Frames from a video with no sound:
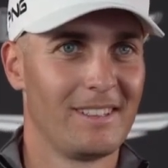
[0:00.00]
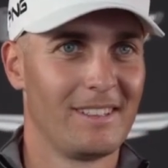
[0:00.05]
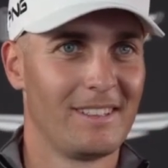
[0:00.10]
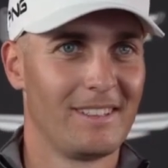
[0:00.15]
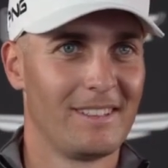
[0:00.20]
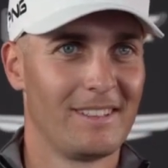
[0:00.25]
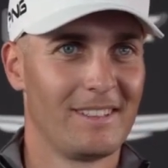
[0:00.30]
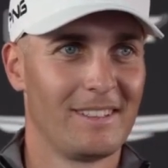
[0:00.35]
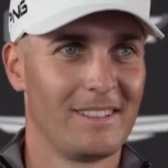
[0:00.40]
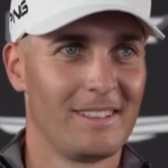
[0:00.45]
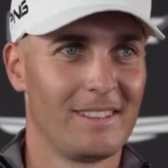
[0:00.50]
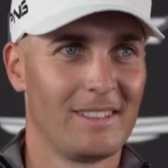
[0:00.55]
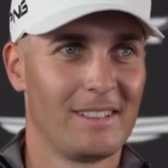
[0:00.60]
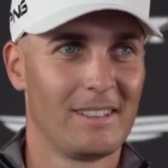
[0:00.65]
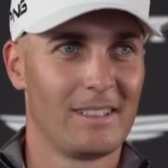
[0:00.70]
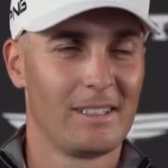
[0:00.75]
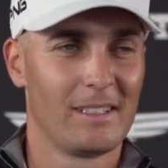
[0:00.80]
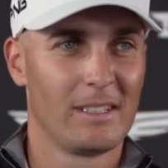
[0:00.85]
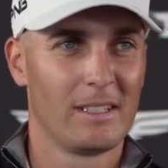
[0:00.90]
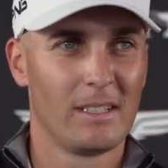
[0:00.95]
were, you, were you
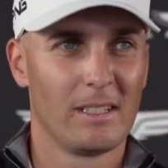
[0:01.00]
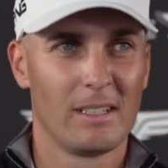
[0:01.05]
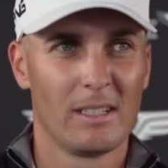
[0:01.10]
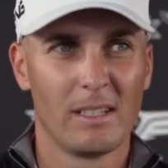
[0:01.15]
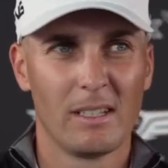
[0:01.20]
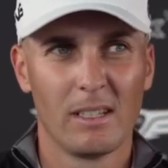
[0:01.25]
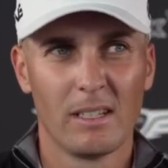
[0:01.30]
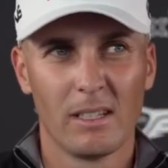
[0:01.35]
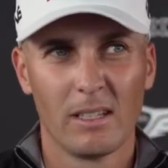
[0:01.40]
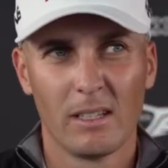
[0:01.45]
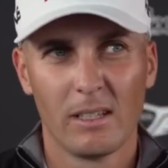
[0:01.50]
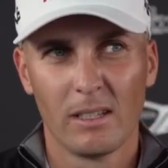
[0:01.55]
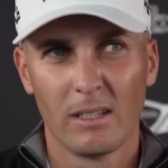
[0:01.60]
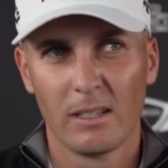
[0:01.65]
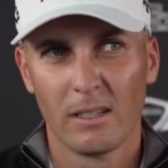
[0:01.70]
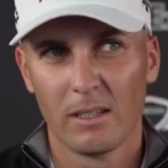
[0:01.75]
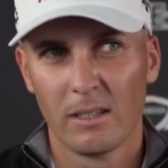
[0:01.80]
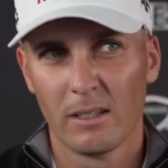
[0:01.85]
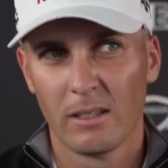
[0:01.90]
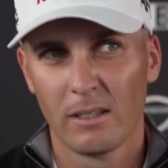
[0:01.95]
surprised, given his
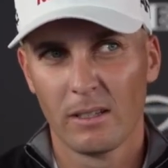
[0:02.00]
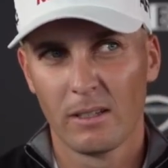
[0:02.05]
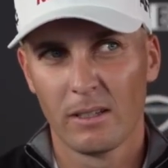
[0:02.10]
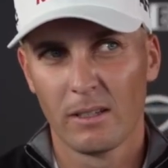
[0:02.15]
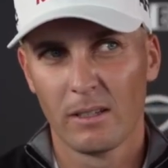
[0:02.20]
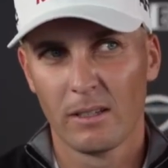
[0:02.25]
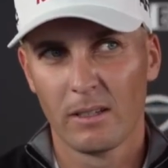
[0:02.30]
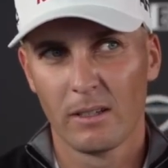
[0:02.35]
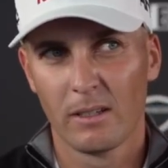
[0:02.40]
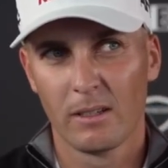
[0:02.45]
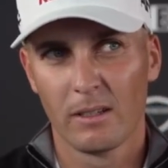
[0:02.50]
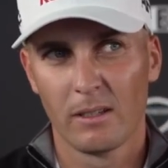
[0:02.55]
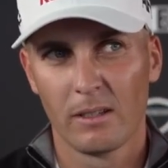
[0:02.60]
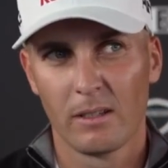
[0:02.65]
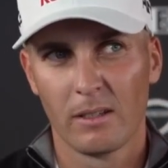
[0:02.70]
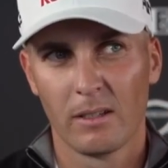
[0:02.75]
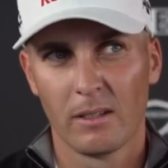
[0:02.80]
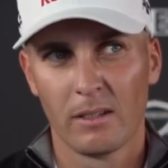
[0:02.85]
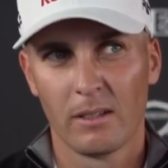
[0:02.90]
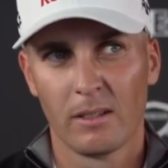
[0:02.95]
physical condition, how
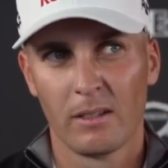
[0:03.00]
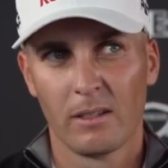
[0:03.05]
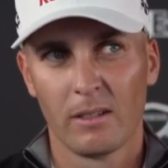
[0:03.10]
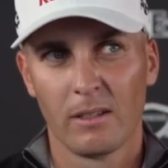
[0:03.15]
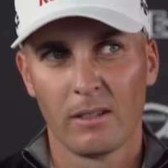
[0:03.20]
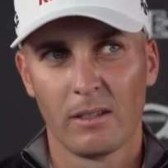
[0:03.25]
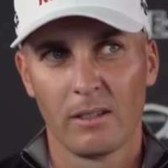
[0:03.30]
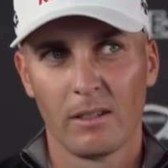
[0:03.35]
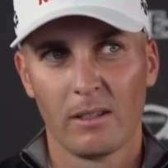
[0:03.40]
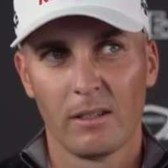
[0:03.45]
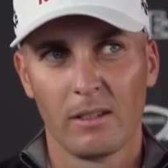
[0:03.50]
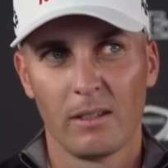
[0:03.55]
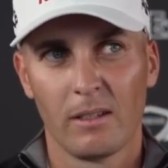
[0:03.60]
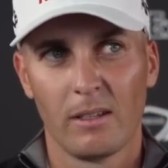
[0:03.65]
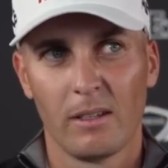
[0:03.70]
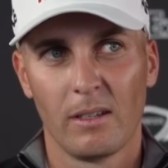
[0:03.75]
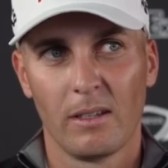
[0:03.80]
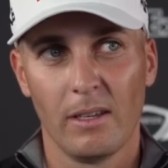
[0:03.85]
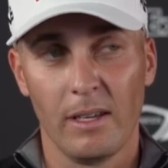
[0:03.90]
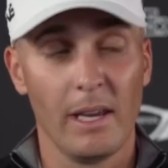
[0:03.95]
far he was hitting it?
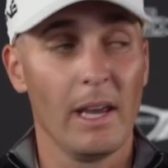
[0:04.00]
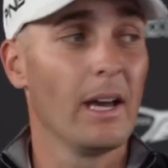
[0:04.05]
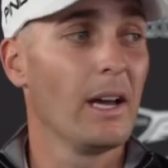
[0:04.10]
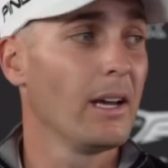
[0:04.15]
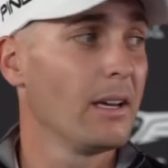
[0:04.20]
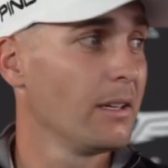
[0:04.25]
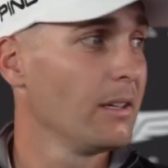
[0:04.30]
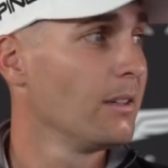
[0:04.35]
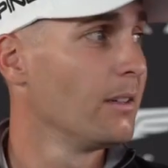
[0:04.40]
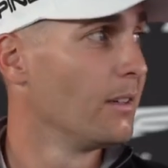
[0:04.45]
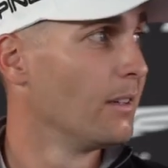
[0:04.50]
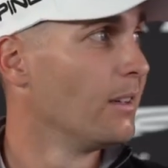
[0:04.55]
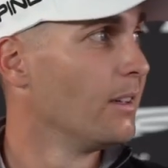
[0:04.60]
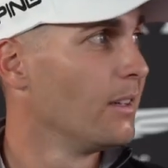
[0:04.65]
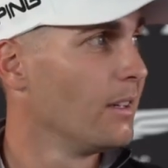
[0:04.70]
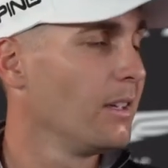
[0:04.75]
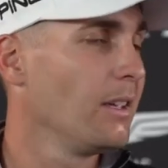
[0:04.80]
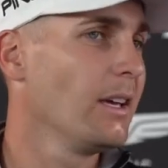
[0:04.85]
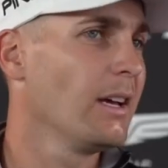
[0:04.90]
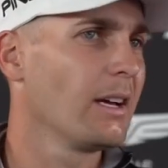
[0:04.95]
Yeah,
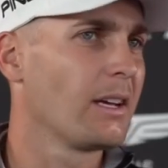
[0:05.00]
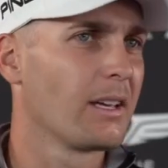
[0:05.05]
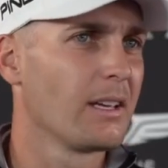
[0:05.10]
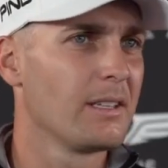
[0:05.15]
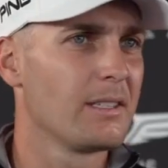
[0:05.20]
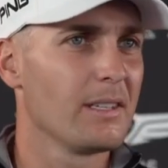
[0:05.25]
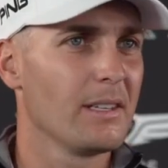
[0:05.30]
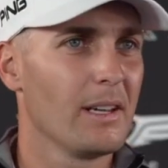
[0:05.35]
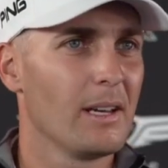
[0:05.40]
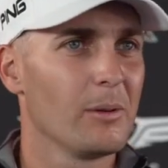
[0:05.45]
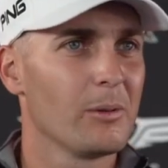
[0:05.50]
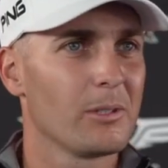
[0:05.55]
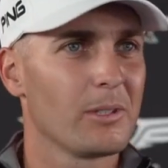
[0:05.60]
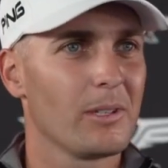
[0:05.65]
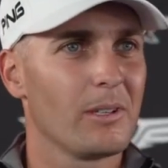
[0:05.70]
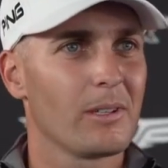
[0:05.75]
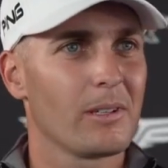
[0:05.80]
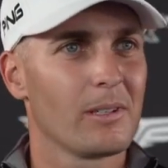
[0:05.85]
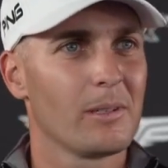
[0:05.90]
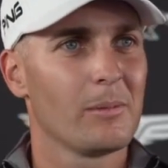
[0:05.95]
yeah. Kiss and I were
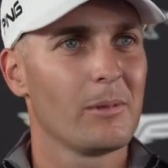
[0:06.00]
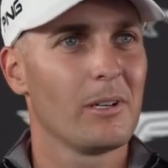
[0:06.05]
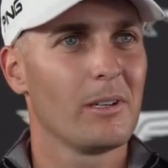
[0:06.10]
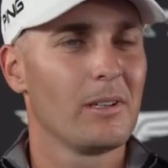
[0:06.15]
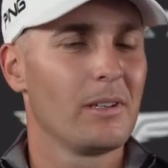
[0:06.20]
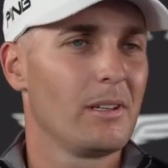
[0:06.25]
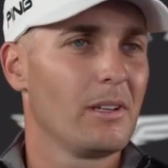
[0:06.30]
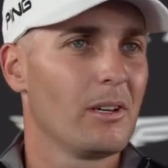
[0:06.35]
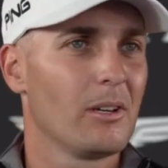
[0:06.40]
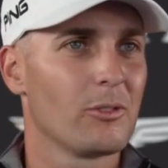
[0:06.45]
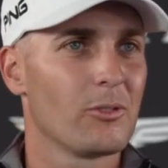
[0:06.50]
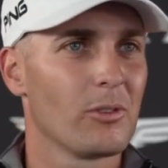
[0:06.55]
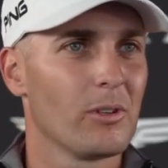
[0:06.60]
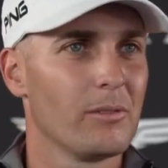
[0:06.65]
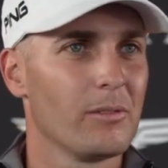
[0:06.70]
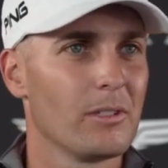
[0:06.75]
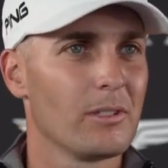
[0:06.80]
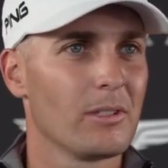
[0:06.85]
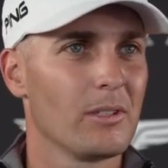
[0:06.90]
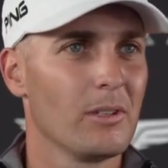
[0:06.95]
talking about it. He
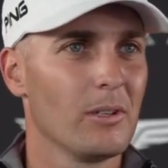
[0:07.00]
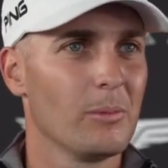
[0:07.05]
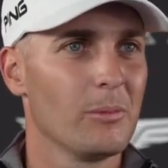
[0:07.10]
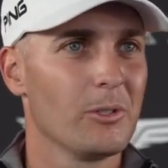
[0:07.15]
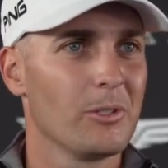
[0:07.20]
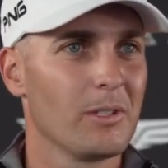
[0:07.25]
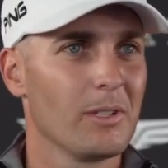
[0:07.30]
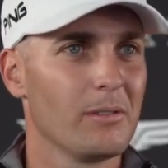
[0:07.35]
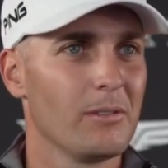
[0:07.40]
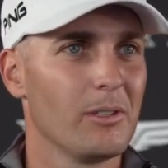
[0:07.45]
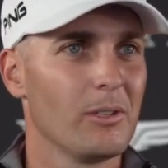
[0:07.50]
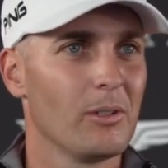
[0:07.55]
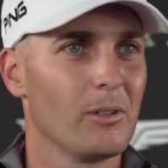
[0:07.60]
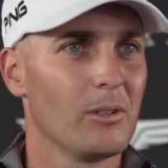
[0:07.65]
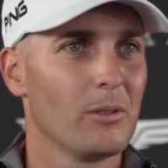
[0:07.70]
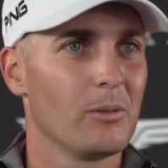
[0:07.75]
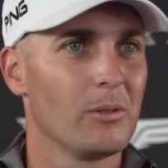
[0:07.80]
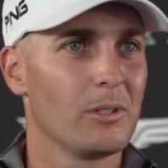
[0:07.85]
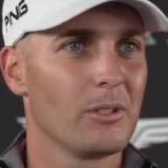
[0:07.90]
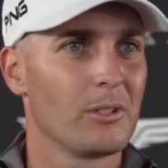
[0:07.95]
outdrove us in almost every
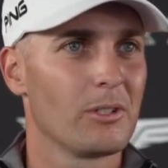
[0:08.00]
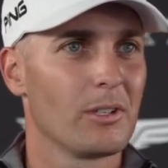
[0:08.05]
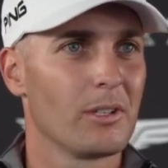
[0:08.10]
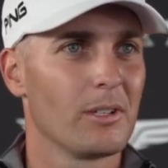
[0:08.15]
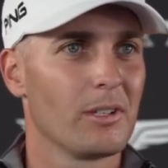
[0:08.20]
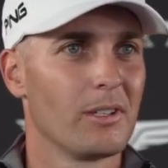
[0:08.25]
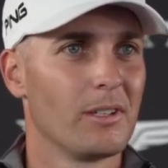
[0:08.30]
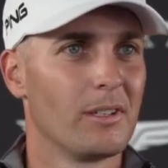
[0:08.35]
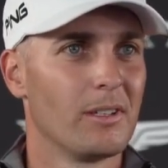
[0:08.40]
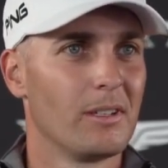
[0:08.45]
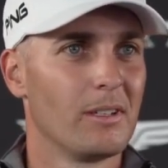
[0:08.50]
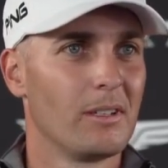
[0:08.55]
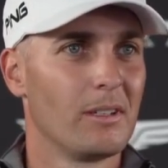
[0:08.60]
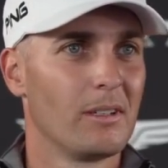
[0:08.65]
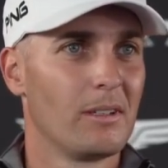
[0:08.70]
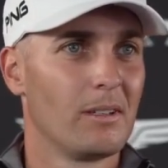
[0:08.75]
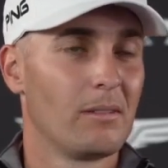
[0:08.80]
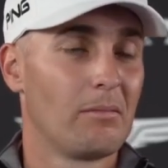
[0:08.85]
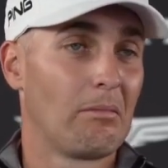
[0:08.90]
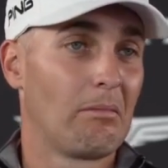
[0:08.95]
hole, which uh,
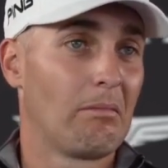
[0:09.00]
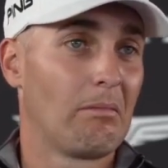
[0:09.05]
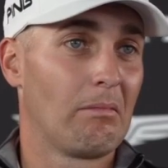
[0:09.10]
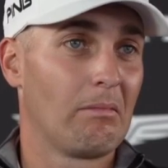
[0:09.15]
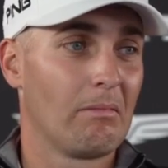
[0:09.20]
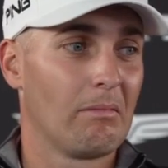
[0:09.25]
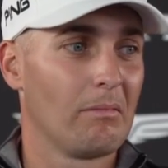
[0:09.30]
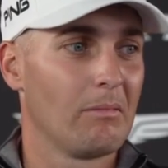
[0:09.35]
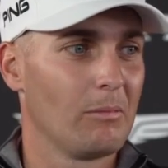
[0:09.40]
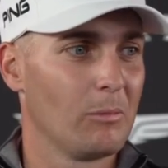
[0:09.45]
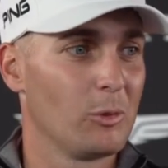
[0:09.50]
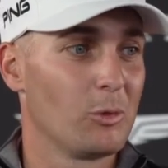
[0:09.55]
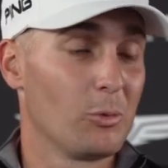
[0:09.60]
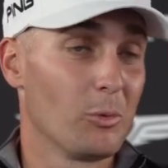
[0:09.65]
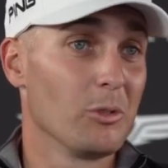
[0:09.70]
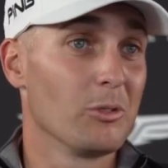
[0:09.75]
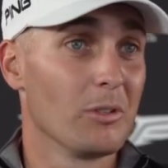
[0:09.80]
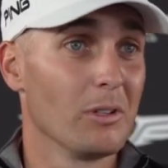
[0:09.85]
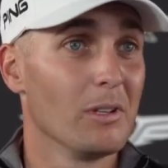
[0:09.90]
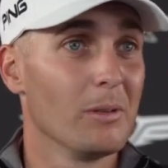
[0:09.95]
which
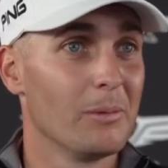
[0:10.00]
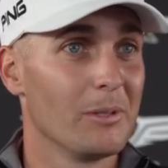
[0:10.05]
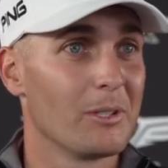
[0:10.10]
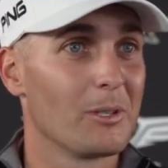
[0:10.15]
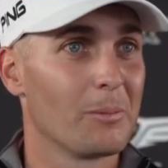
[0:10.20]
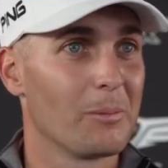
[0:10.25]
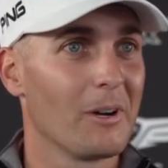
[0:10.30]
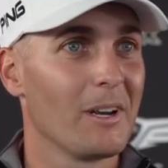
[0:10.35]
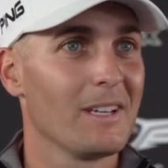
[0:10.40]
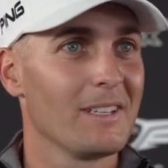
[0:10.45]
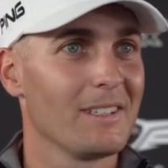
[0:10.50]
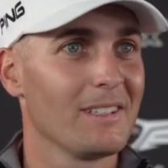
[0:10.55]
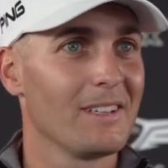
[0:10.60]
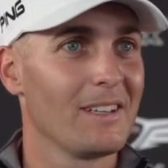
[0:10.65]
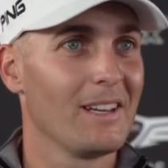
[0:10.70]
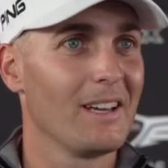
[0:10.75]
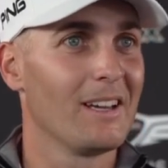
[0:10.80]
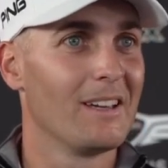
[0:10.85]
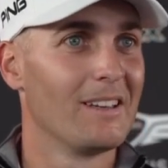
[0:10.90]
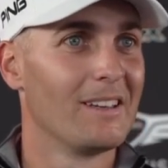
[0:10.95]
was a little bit surprising. Yeah.